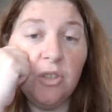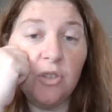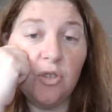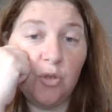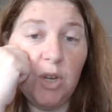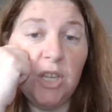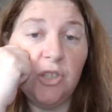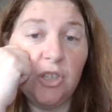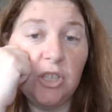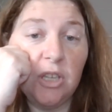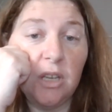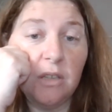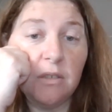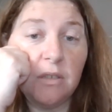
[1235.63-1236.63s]
stretched
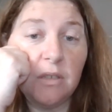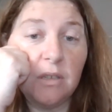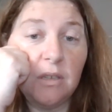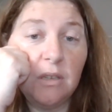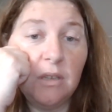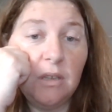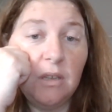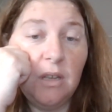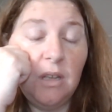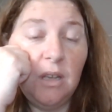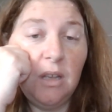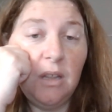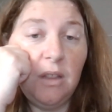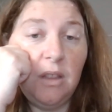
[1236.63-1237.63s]
it,
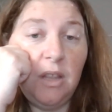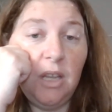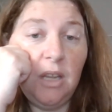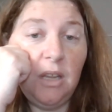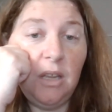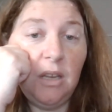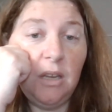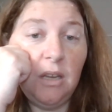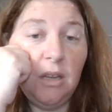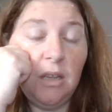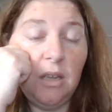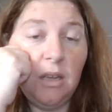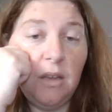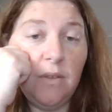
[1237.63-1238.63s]

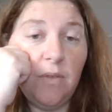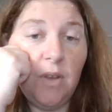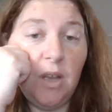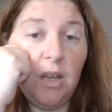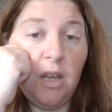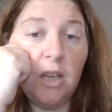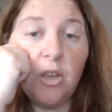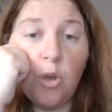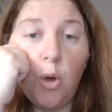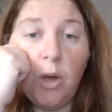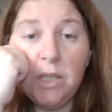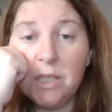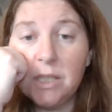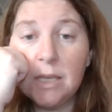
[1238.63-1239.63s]
then it
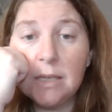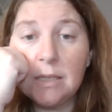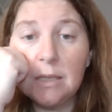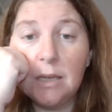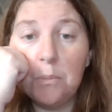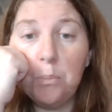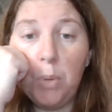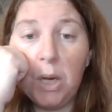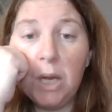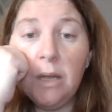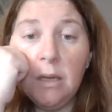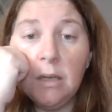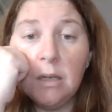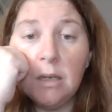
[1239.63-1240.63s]
kind of sits
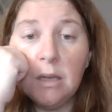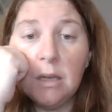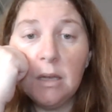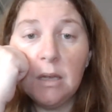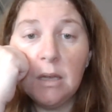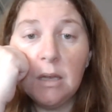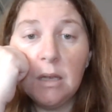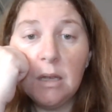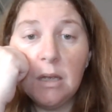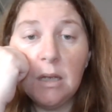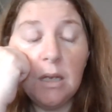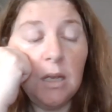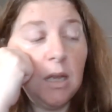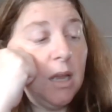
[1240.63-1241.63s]
limply.
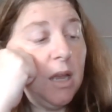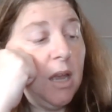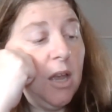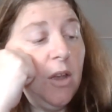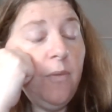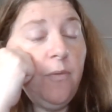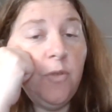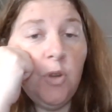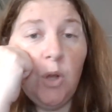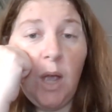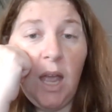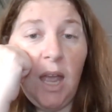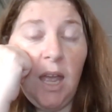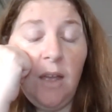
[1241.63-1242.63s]
If you
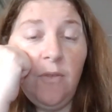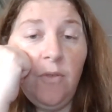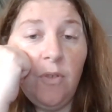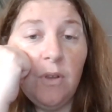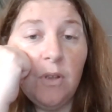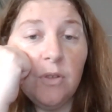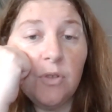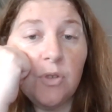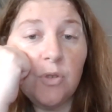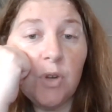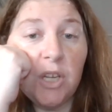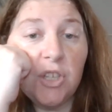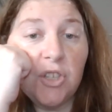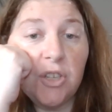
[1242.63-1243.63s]
have
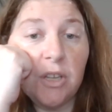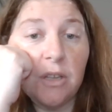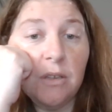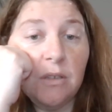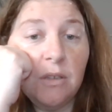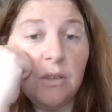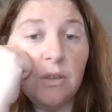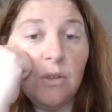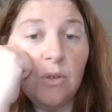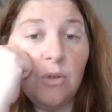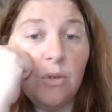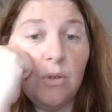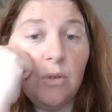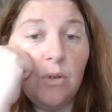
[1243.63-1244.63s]
stretched it,
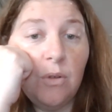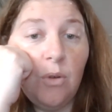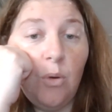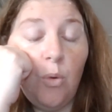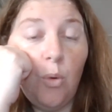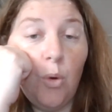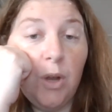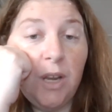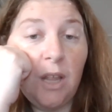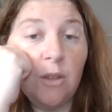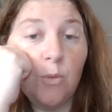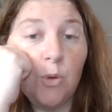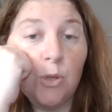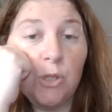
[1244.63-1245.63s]
or in
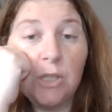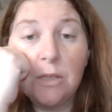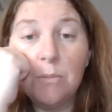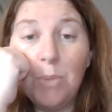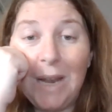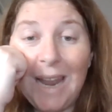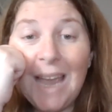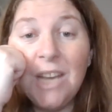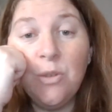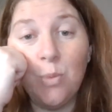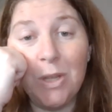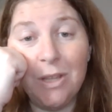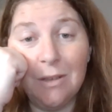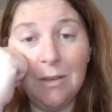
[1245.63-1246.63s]
other words,
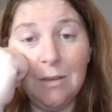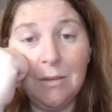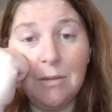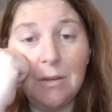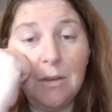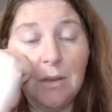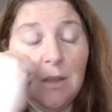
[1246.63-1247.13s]
played with it,